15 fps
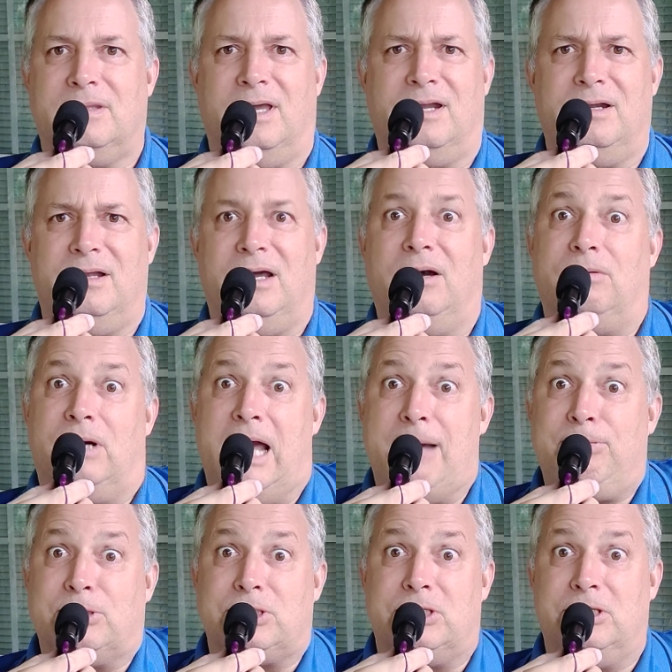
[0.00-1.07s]
and
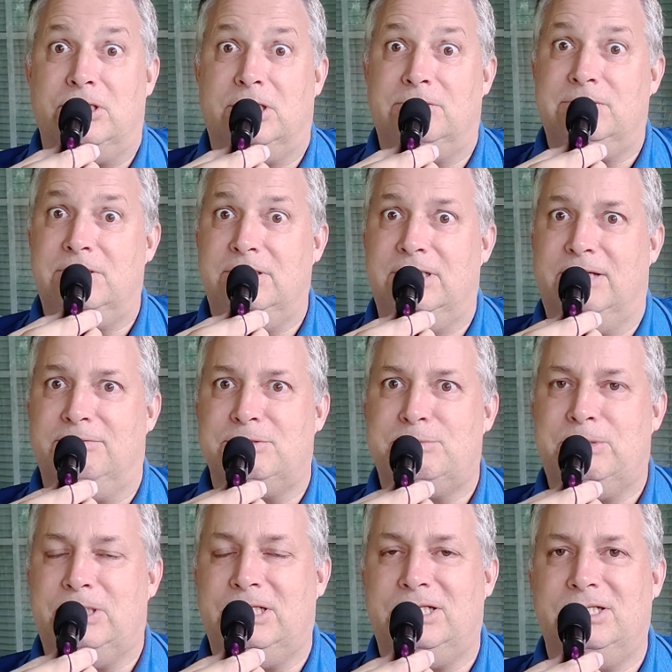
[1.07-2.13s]
apple turnover, that was
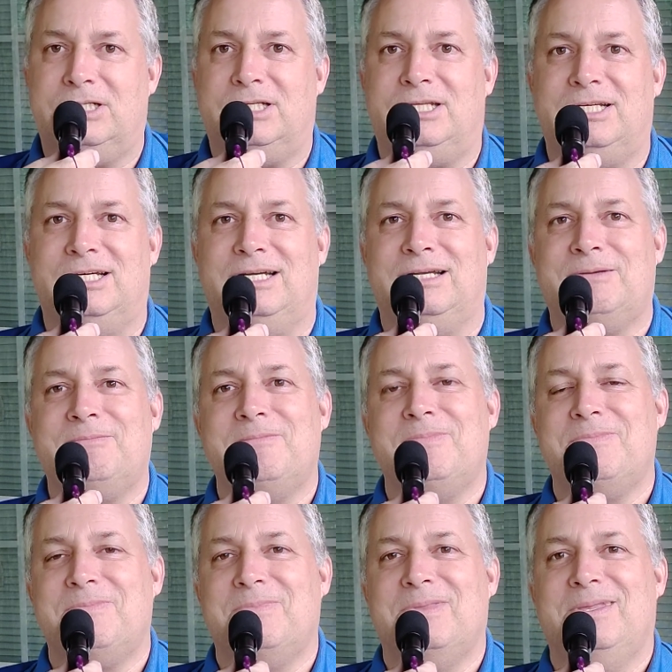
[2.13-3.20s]
pretty good.
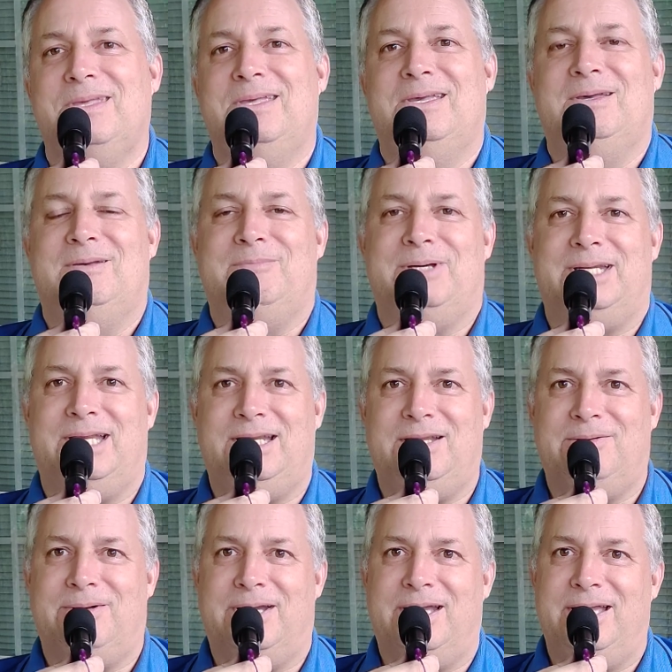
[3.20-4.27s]
But
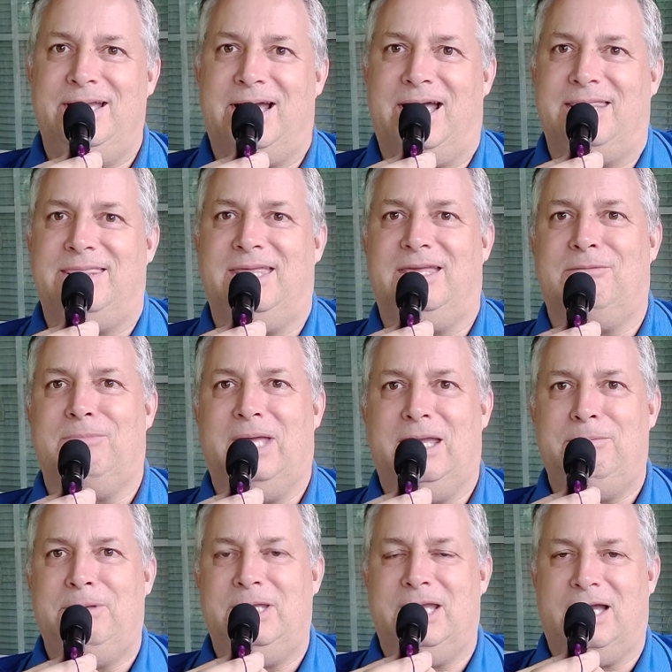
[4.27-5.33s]
anyway, I think
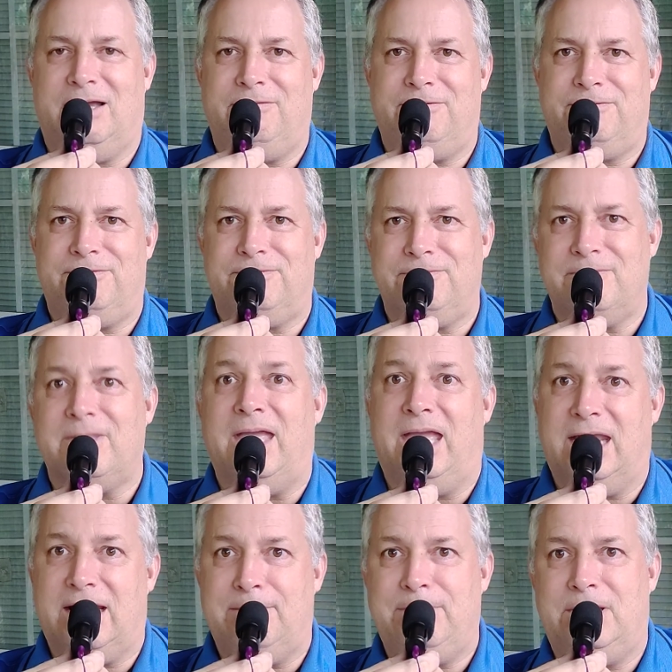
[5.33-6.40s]
maybe I've
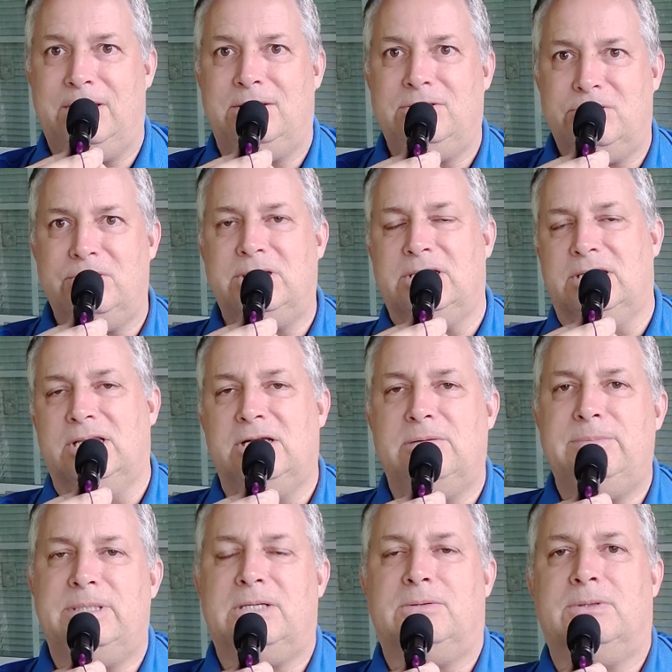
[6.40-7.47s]
been doing a little
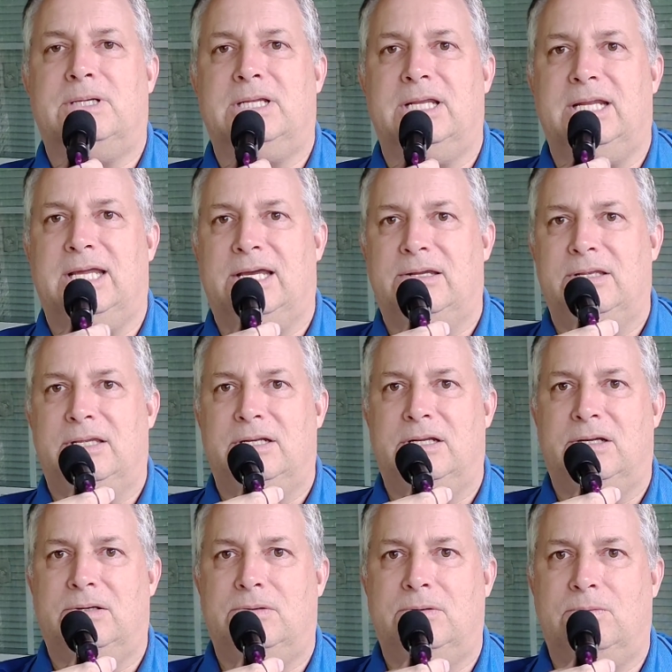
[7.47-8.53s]
bit of working out,
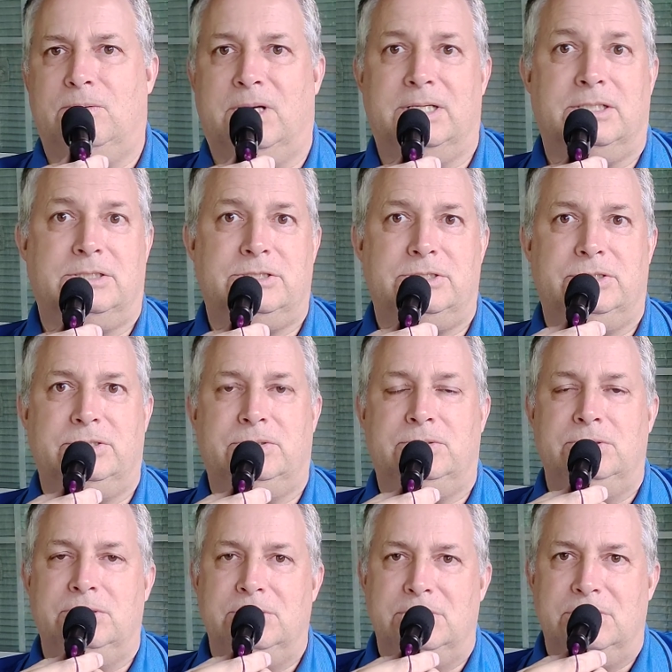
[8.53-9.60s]
1 or 2
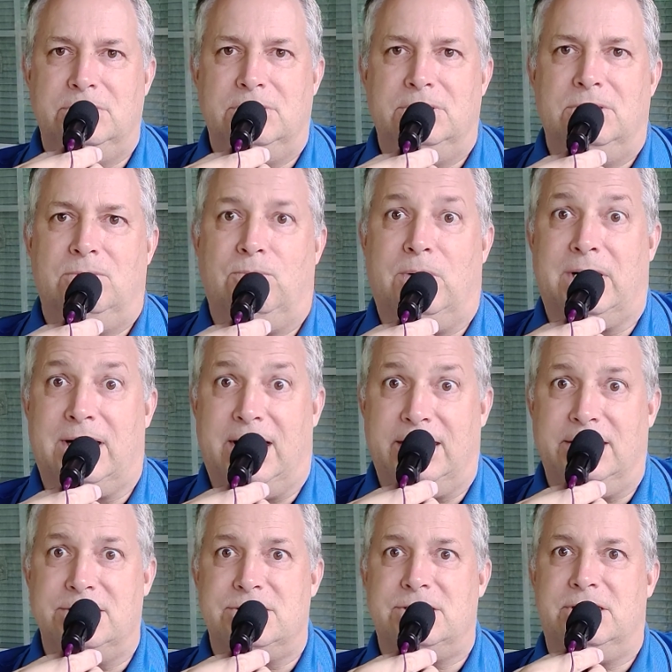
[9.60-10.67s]
what I
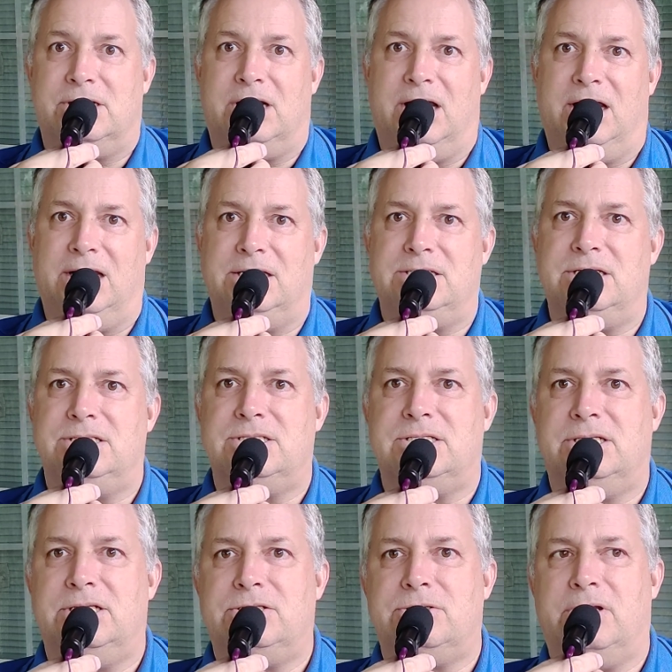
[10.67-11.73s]
consider high
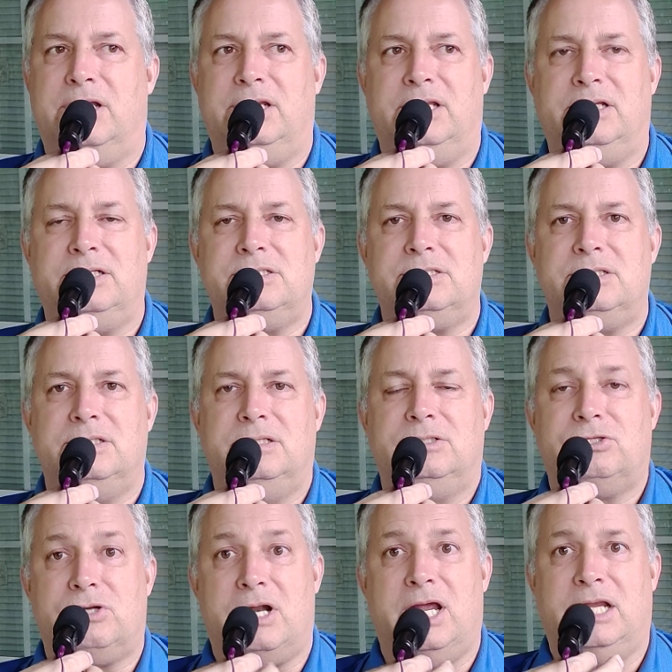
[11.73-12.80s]
intensity trainings,
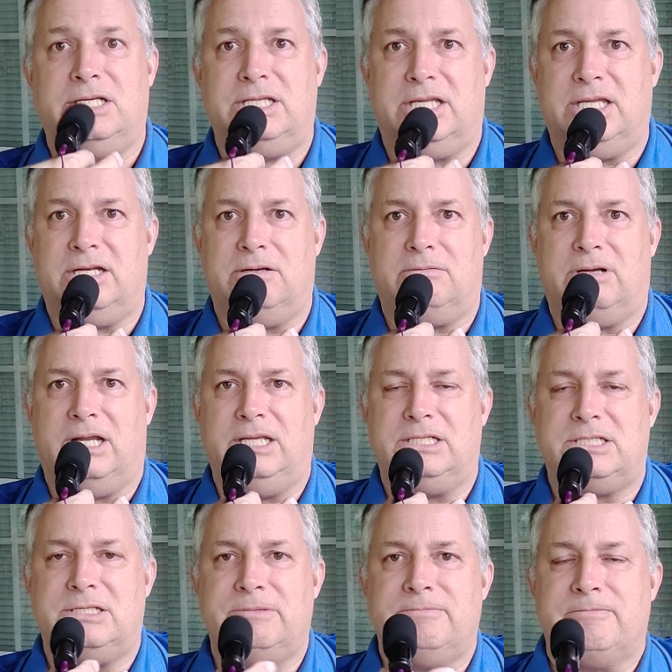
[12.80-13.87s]
trying to get it
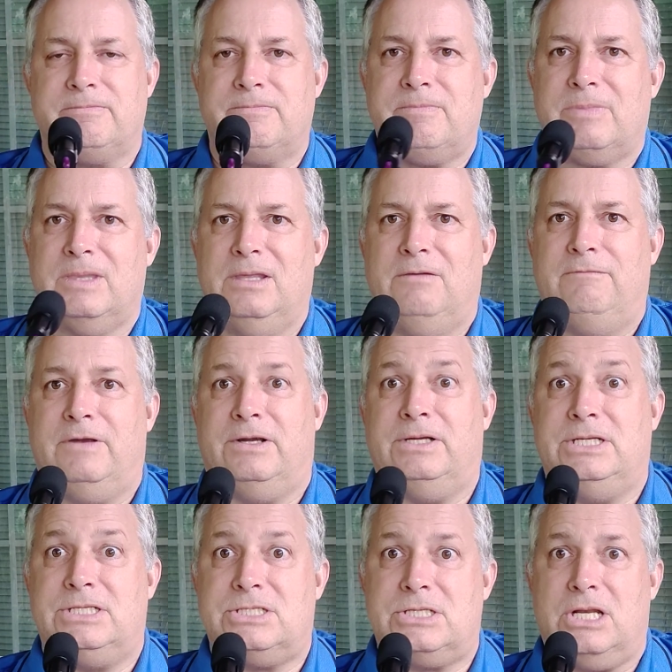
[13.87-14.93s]
right.
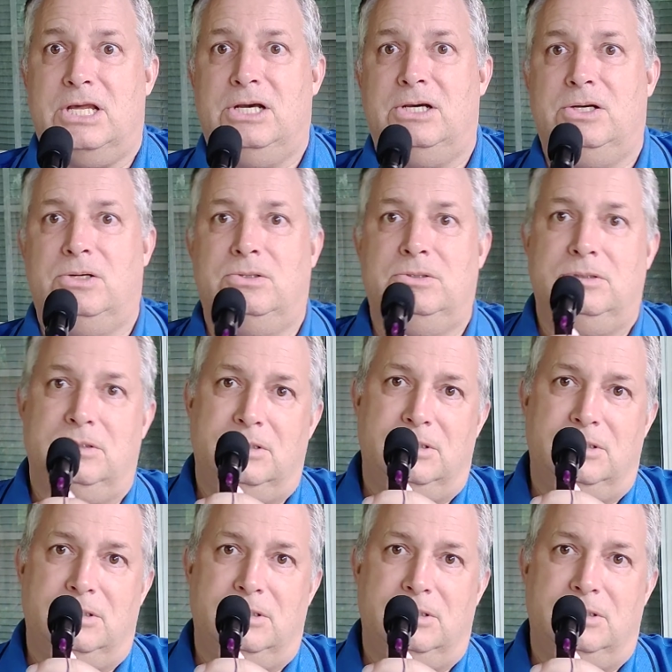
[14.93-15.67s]
Very slow